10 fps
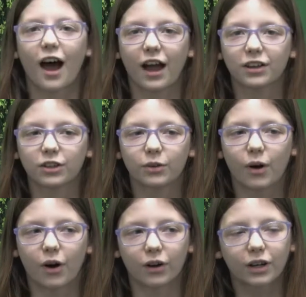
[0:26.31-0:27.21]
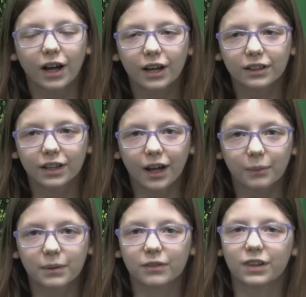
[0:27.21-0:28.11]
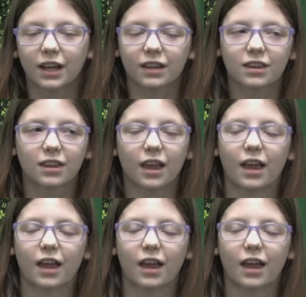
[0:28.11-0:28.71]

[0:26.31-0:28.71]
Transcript: I do all types of dance.